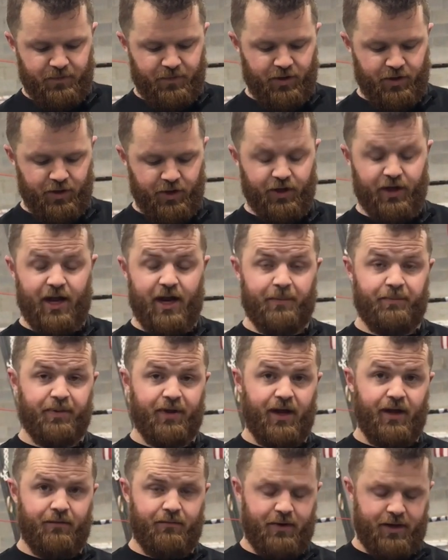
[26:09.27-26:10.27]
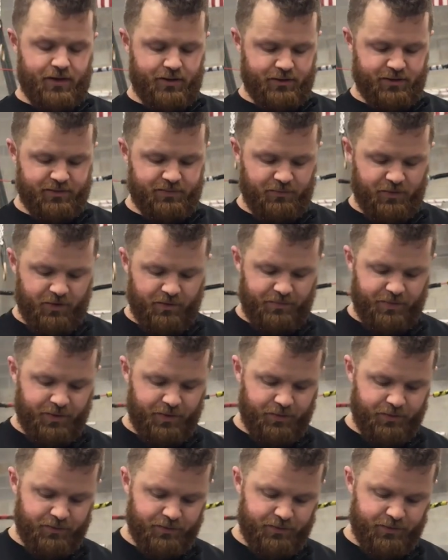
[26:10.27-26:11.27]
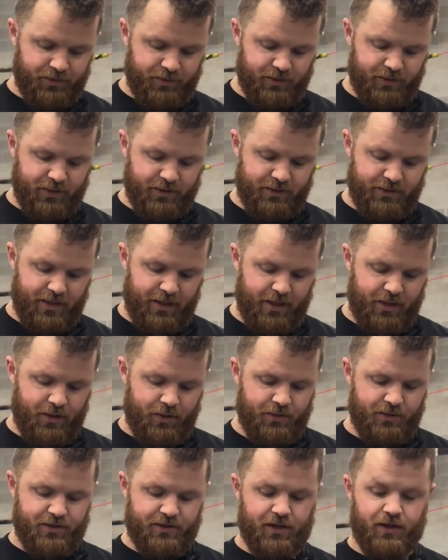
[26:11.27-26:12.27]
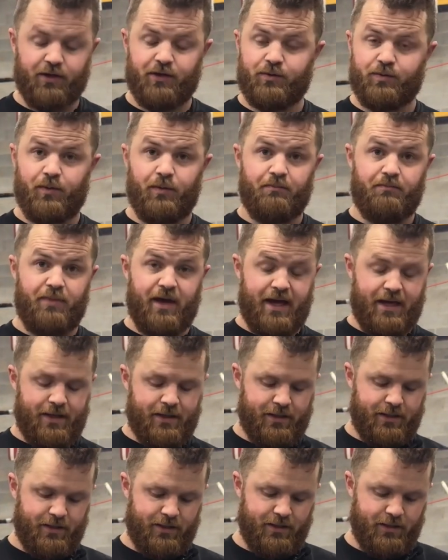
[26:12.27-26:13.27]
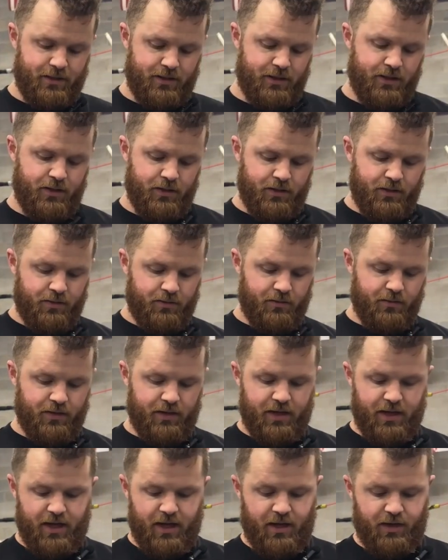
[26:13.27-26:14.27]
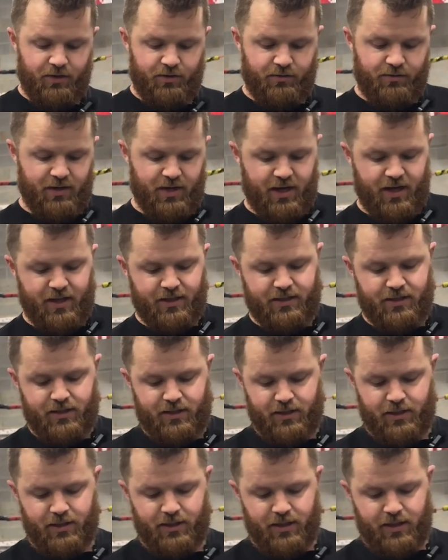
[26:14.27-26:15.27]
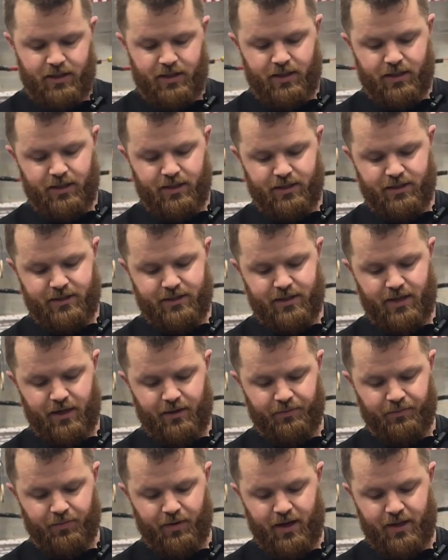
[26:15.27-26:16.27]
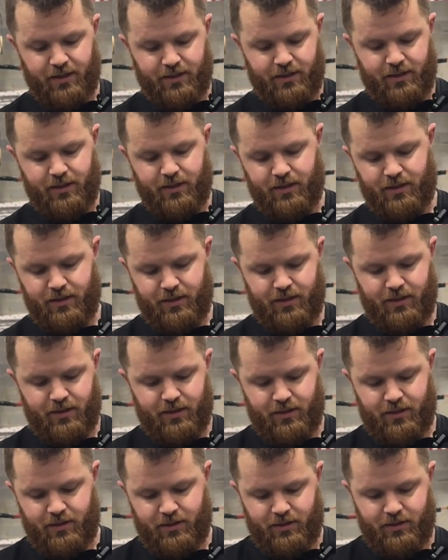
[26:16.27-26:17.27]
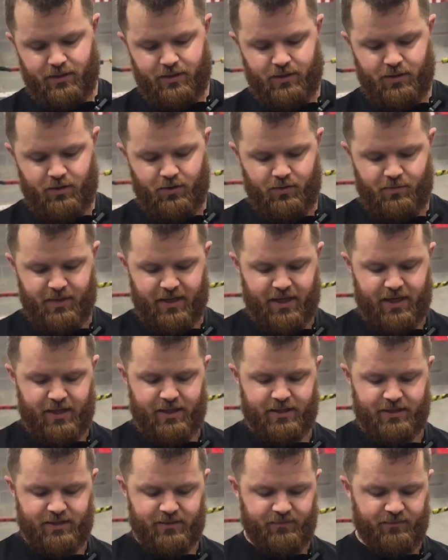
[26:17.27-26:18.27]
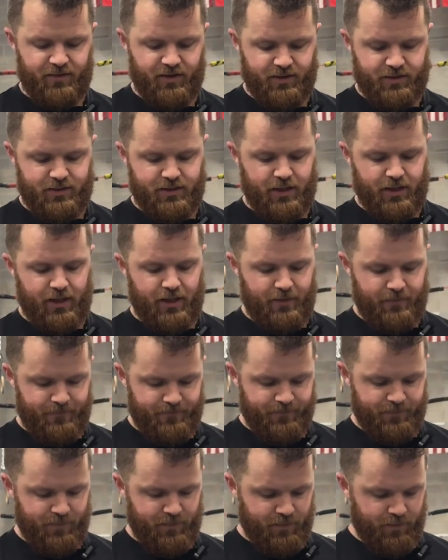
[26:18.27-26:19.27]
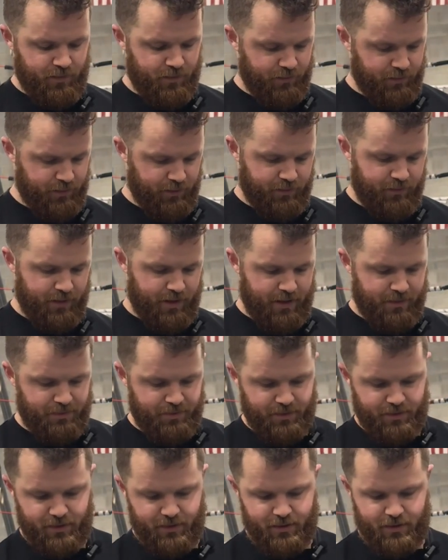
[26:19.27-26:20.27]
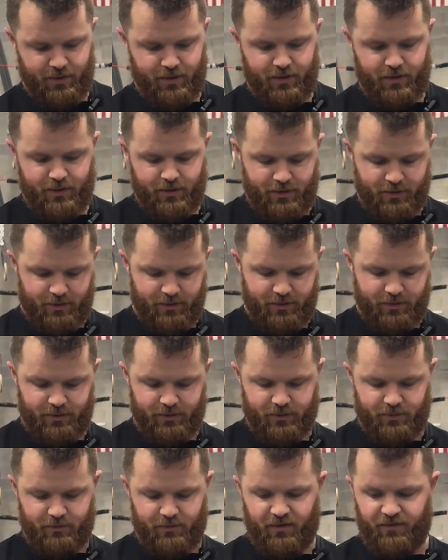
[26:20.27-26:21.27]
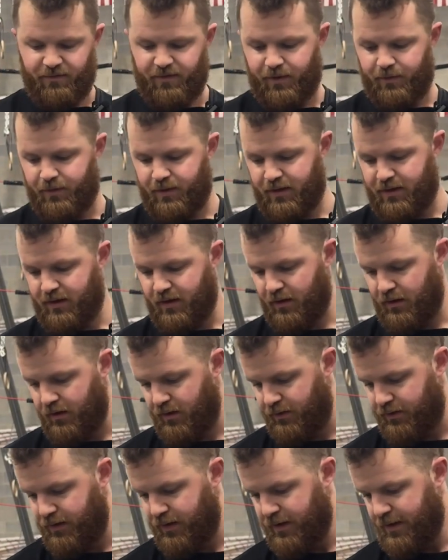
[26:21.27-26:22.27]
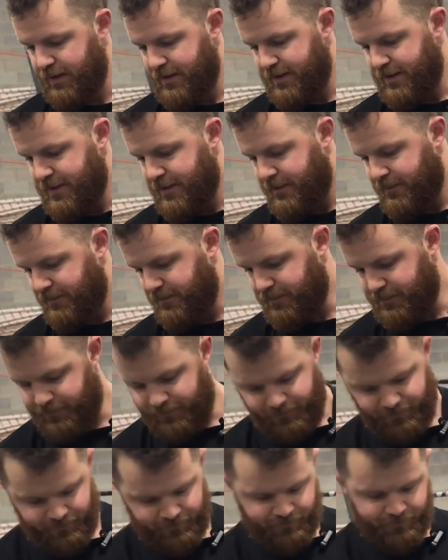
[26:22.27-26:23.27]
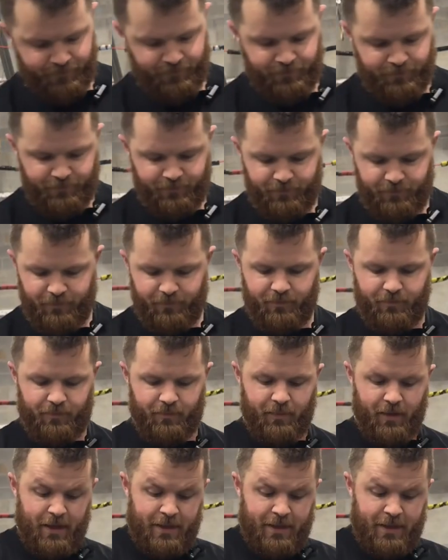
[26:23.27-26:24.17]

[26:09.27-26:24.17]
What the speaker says: You learn how to plant right on small poles because those suckers will bend when they do not get set up right. Oh my God, this is very sticky. Holy crap. This is going to be a fun one to take off. Oh